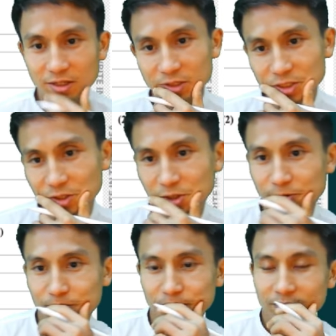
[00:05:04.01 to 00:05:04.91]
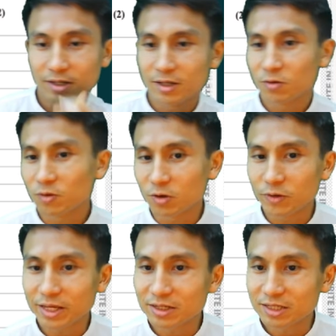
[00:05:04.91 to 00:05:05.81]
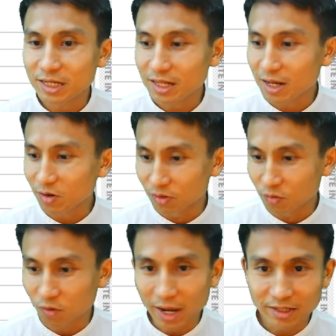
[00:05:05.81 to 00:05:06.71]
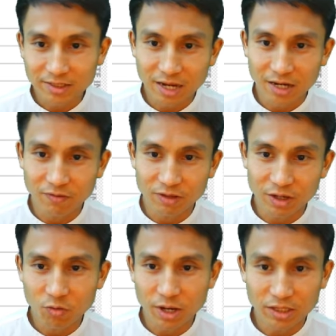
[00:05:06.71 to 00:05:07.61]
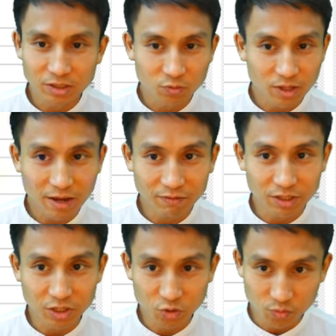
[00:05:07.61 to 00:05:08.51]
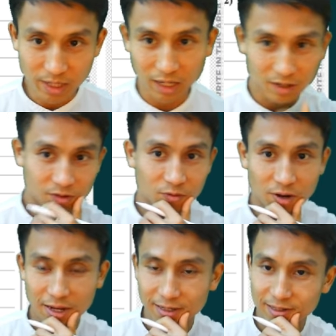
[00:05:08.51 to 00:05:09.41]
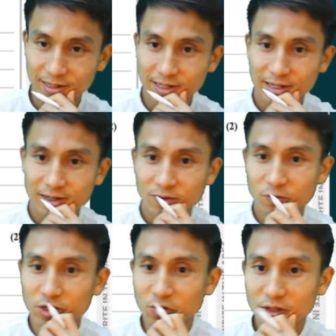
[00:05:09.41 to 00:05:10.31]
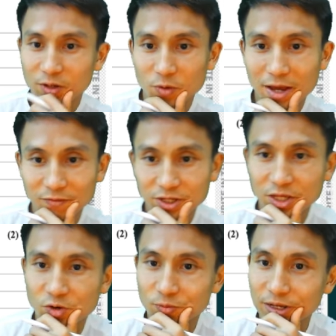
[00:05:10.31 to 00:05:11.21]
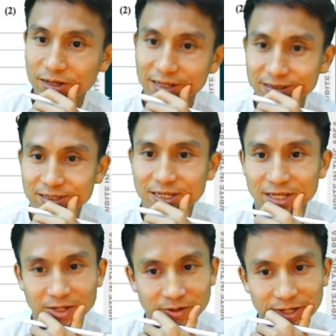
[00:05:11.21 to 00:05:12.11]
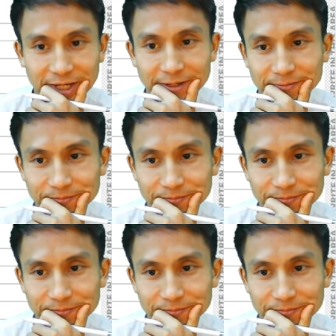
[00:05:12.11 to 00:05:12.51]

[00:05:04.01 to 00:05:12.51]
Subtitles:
So, well, we can see that on the right side of the equation, we have a cubic, right? We know that we have a cubic. Let's see. Okay.